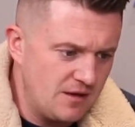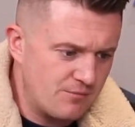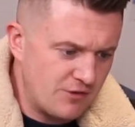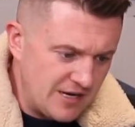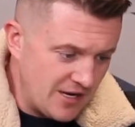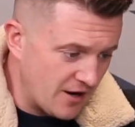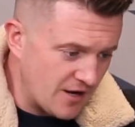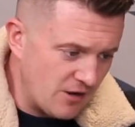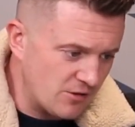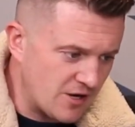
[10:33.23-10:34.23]
Pretty young
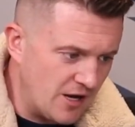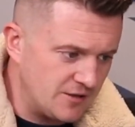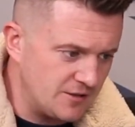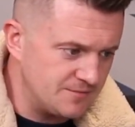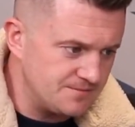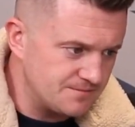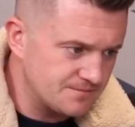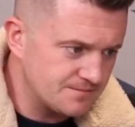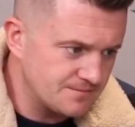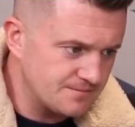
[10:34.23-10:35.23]
girl, look at her, look.
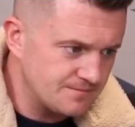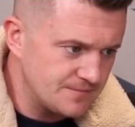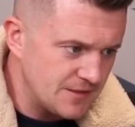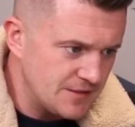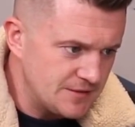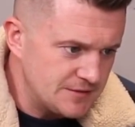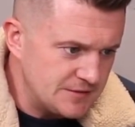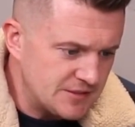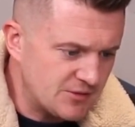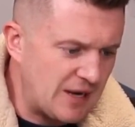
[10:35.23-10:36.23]

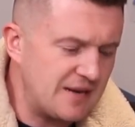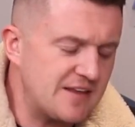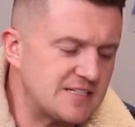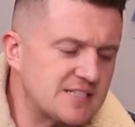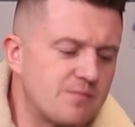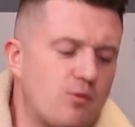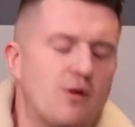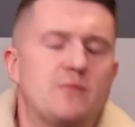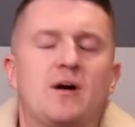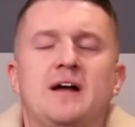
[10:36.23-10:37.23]
So this is the
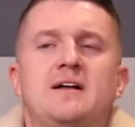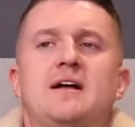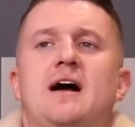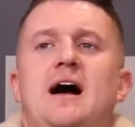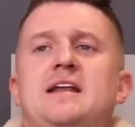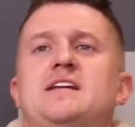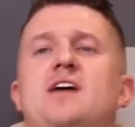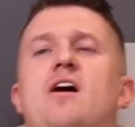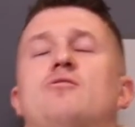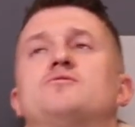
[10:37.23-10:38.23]
point where any
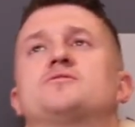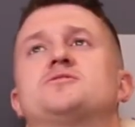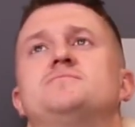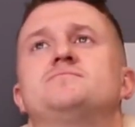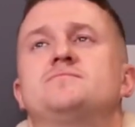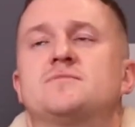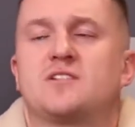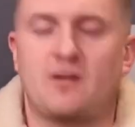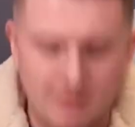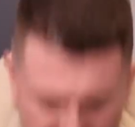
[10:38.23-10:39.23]
girls,
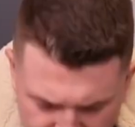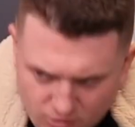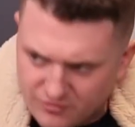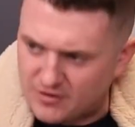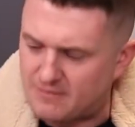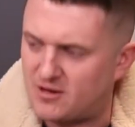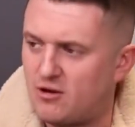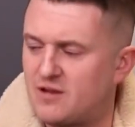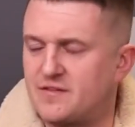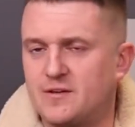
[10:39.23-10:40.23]
because I met them all throughout my
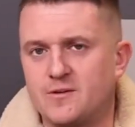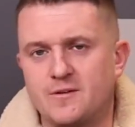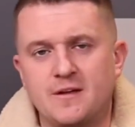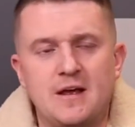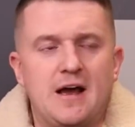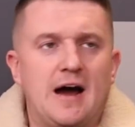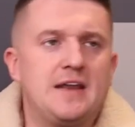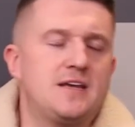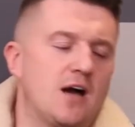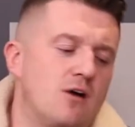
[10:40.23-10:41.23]
life in Luton,
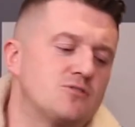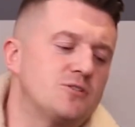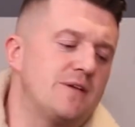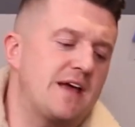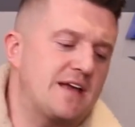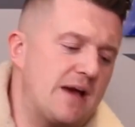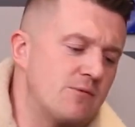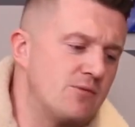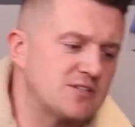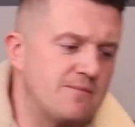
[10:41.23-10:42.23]
any girls who are then getting
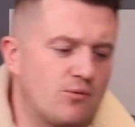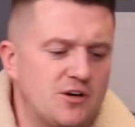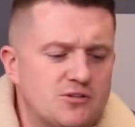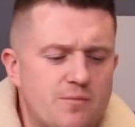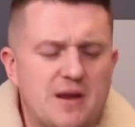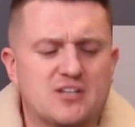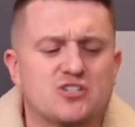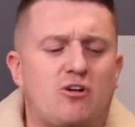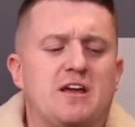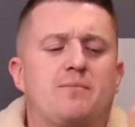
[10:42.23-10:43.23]
with Muslim boys who are a bit
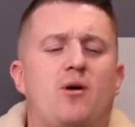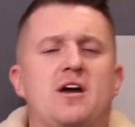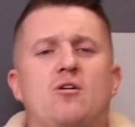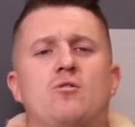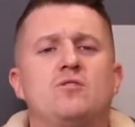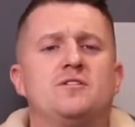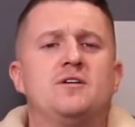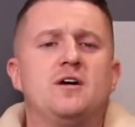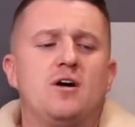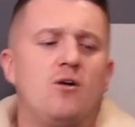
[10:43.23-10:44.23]
excited by it all,
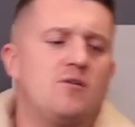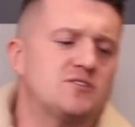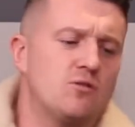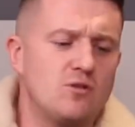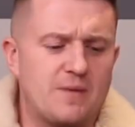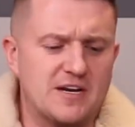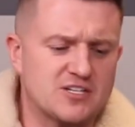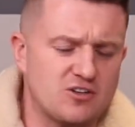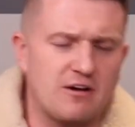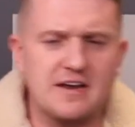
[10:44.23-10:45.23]
and it's all a bit
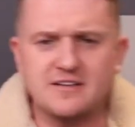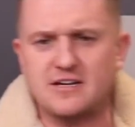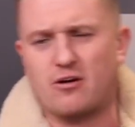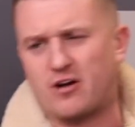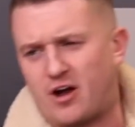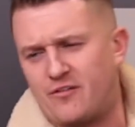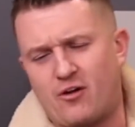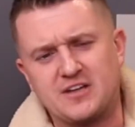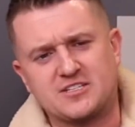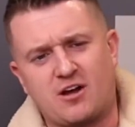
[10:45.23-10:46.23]
exciting because they've got
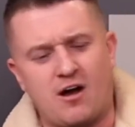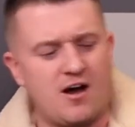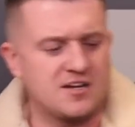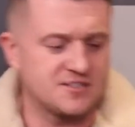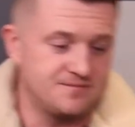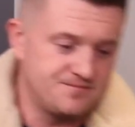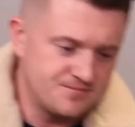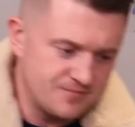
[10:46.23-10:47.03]
nice cars and